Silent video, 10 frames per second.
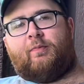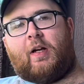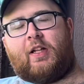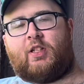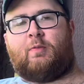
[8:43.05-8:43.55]

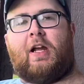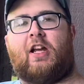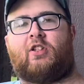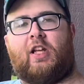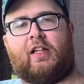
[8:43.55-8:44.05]
I could
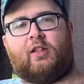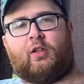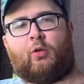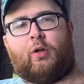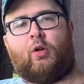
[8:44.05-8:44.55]
smash like
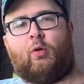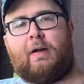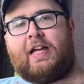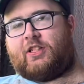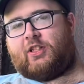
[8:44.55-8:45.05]
three whole
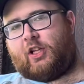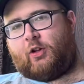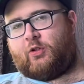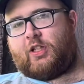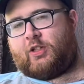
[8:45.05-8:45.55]
baskets of
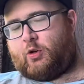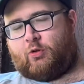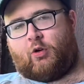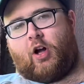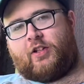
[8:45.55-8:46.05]
those things. Those
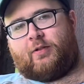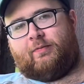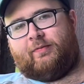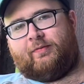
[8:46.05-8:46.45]
were awesome.